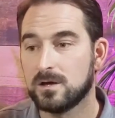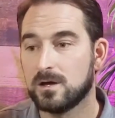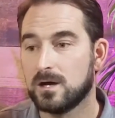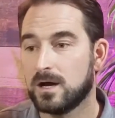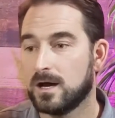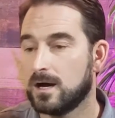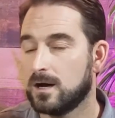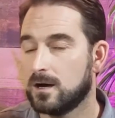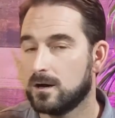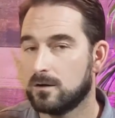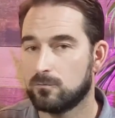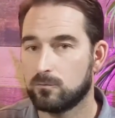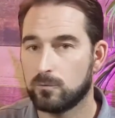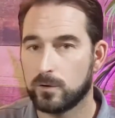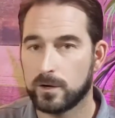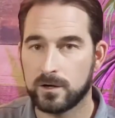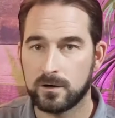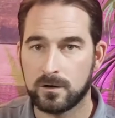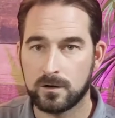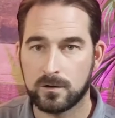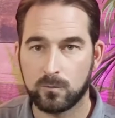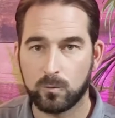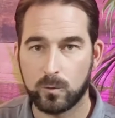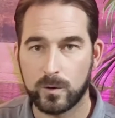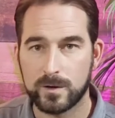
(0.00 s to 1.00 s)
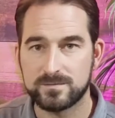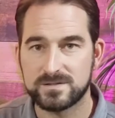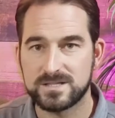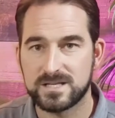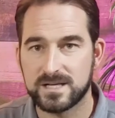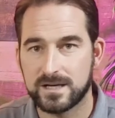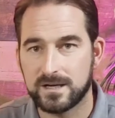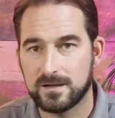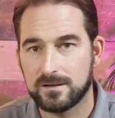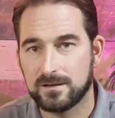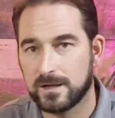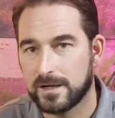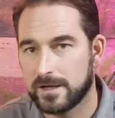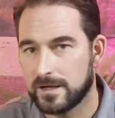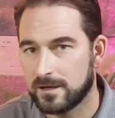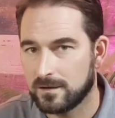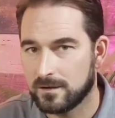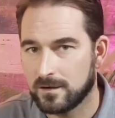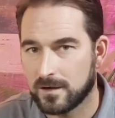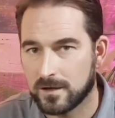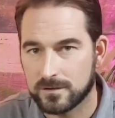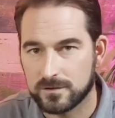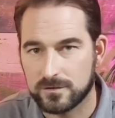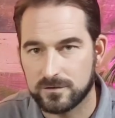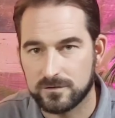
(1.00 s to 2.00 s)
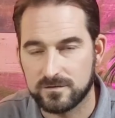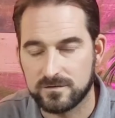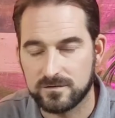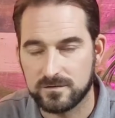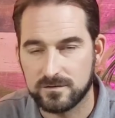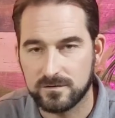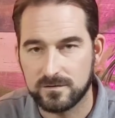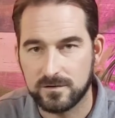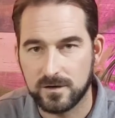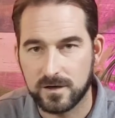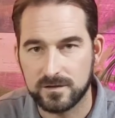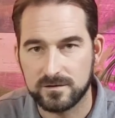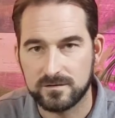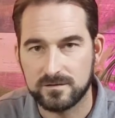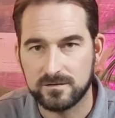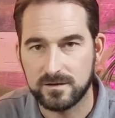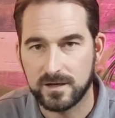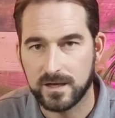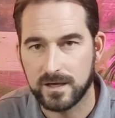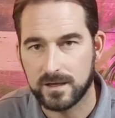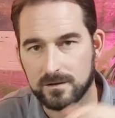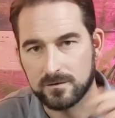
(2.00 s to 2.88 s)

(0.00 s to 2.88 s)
Uh, right on our website at lightingdoctors.ca,